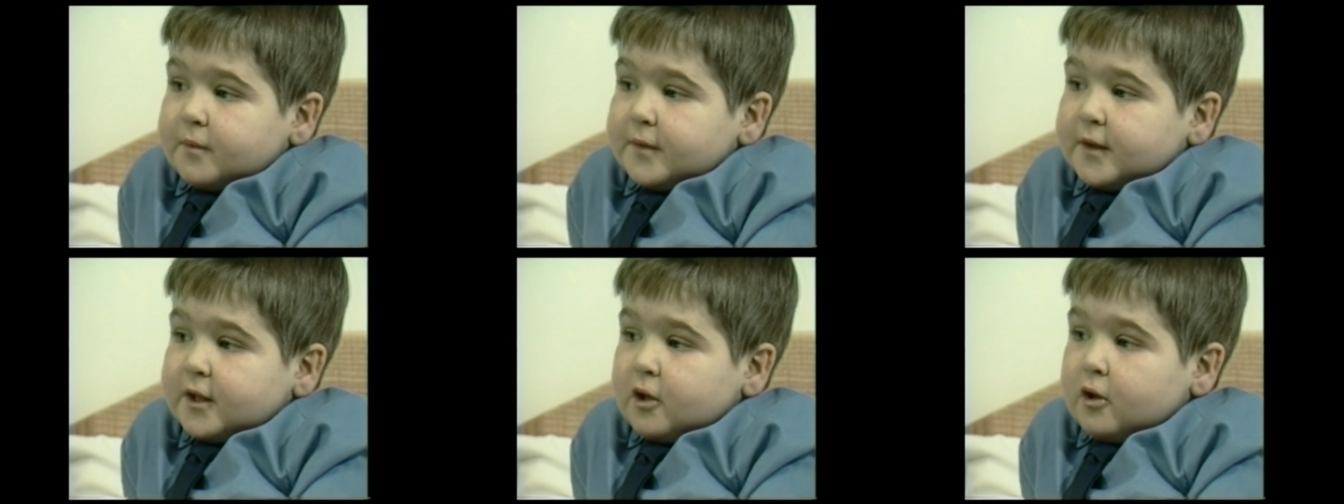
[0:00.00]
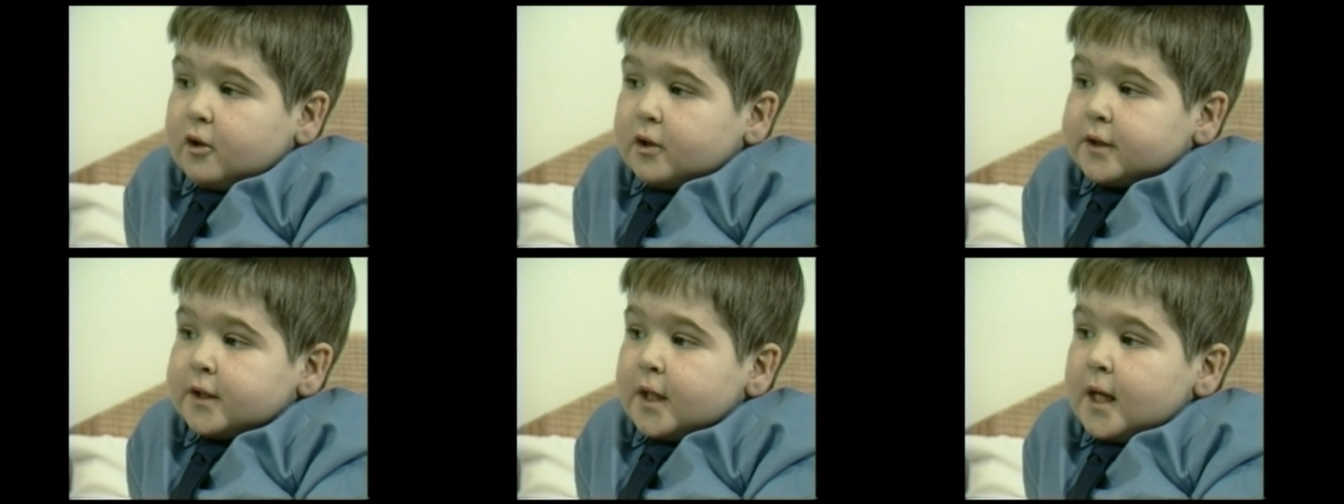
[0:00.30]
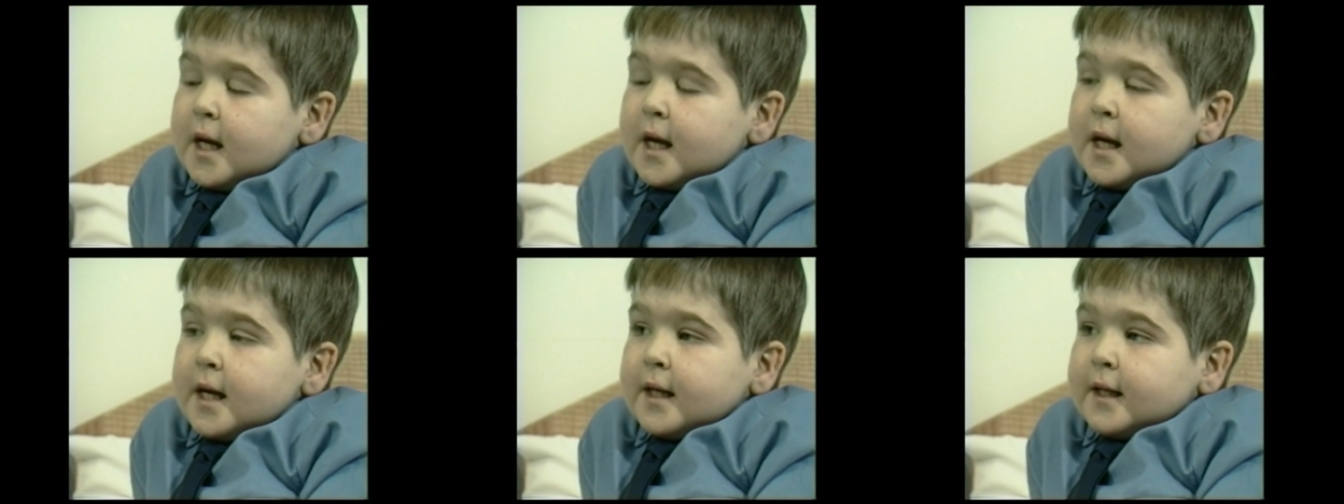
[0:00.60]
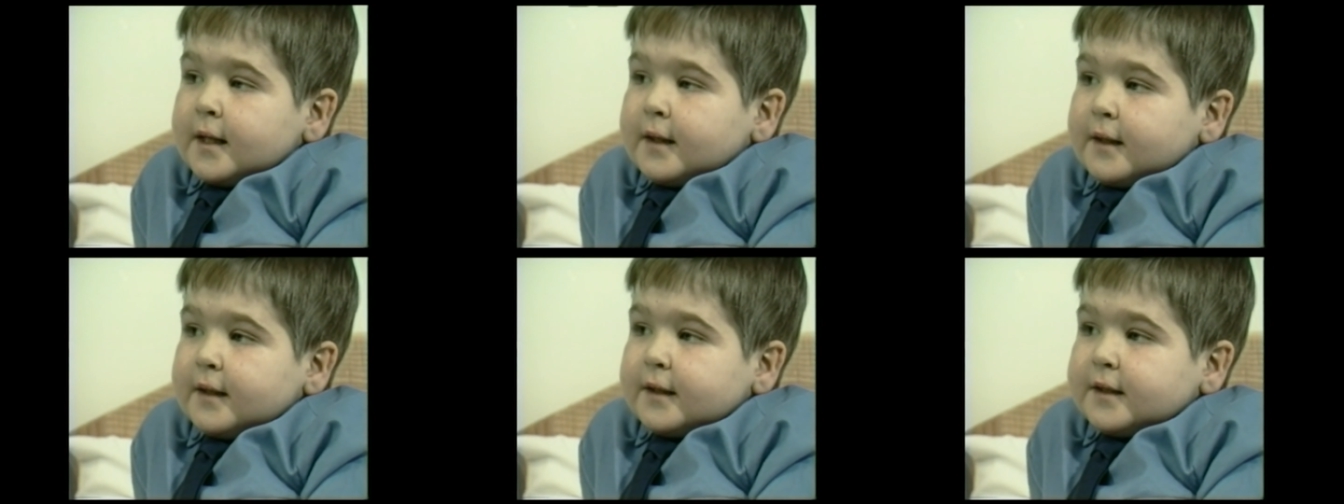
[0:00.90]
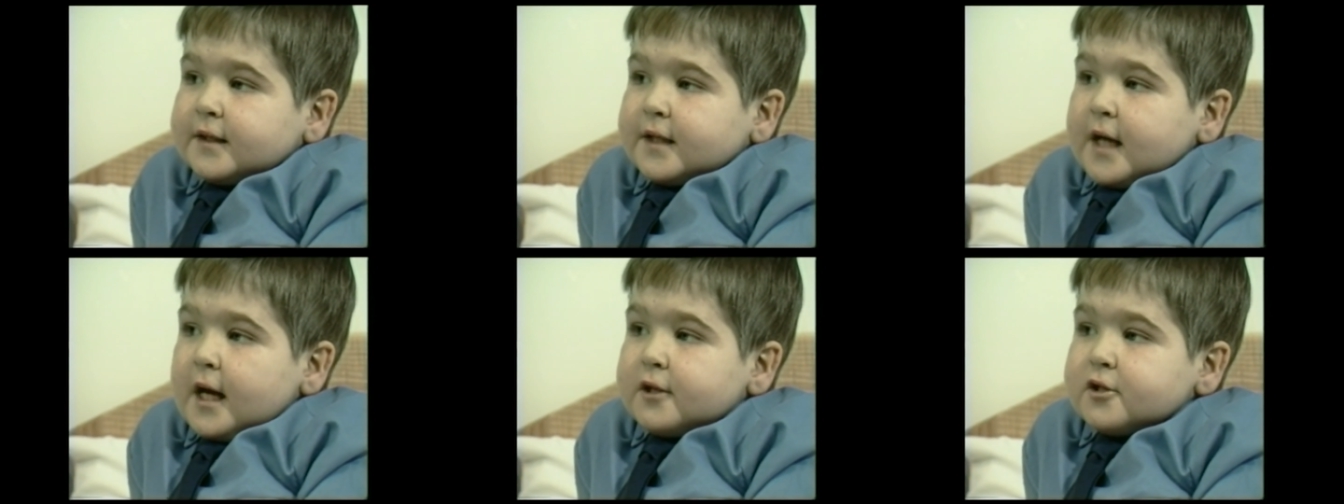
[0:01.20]
because
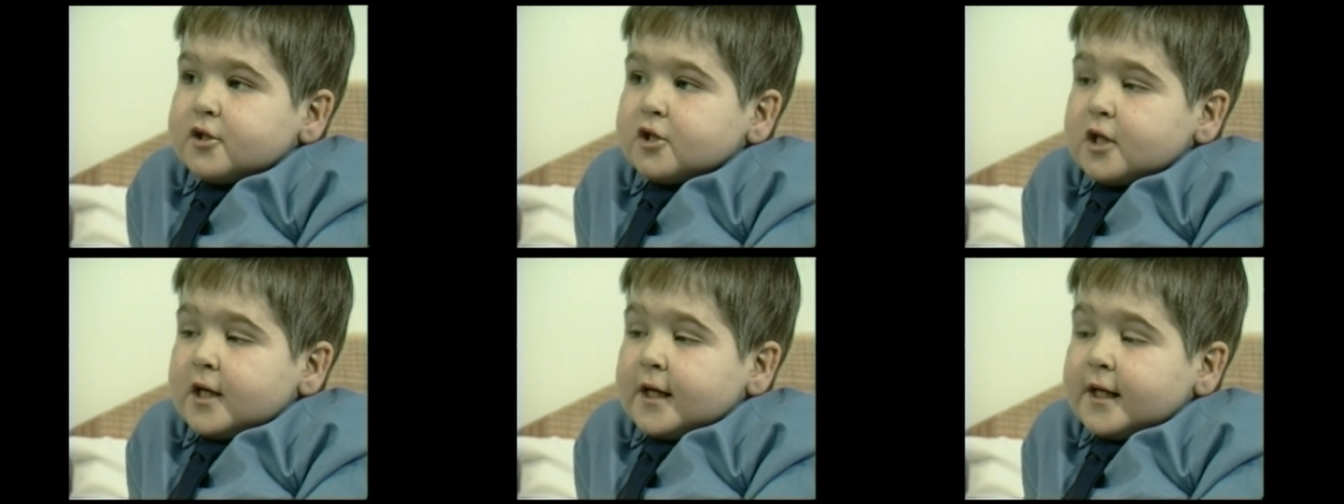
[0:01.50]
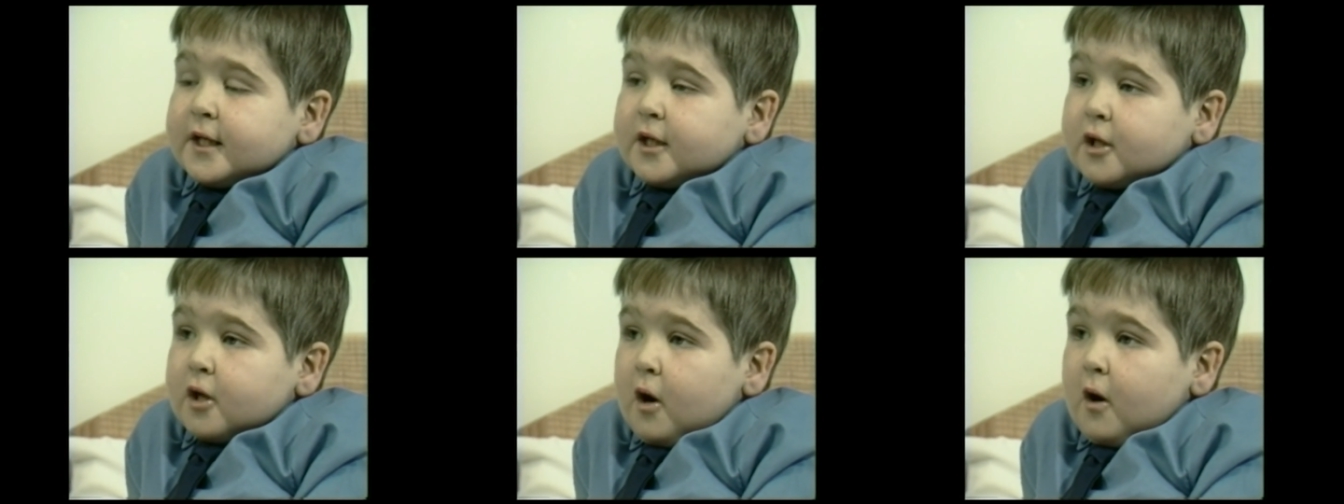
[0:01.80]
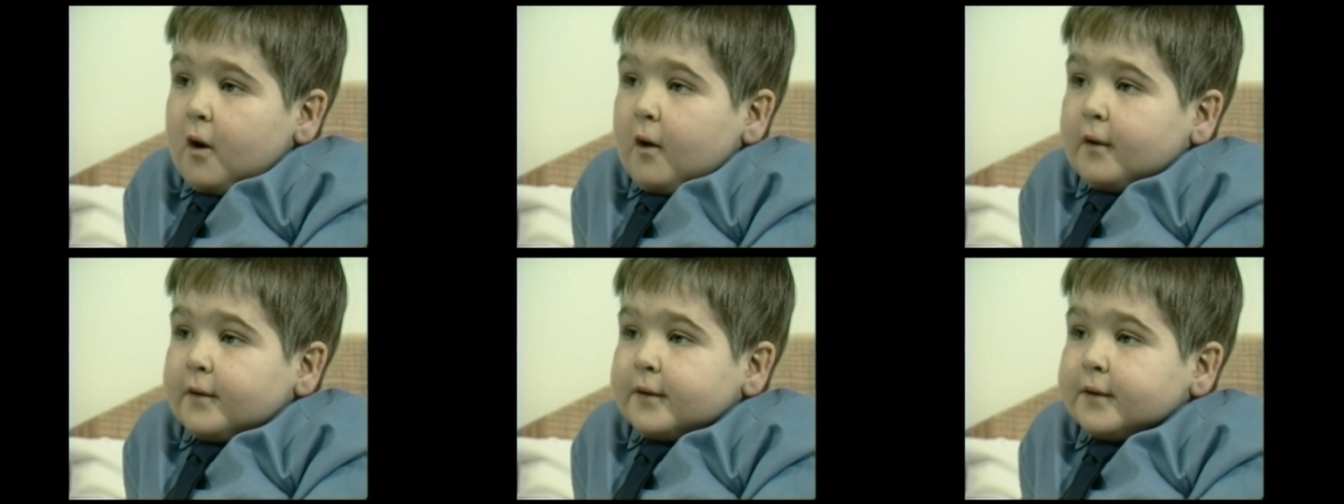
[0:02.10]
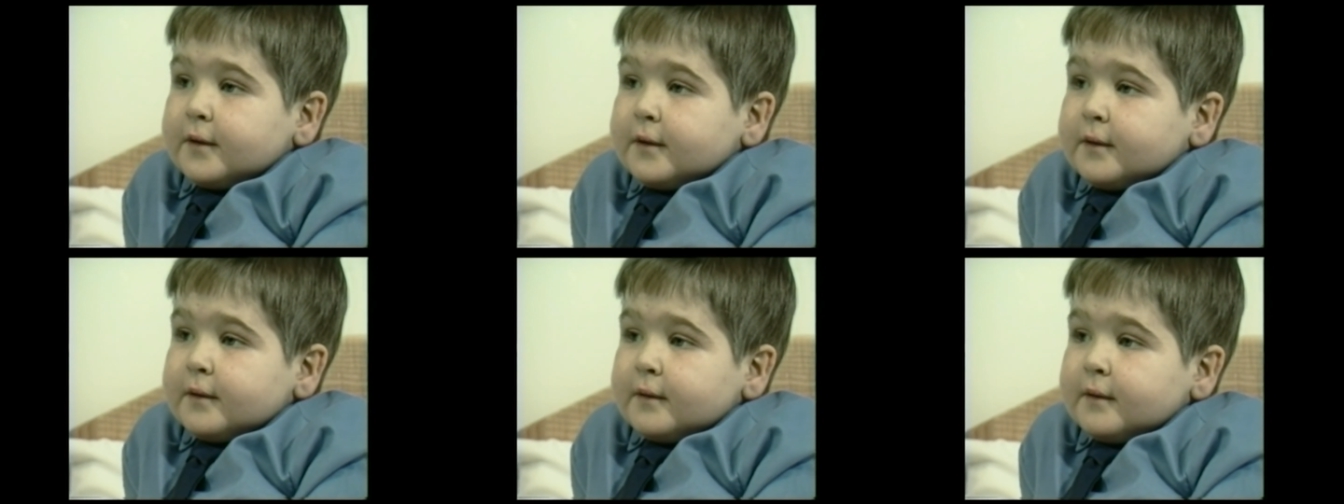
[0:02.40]
it's actually God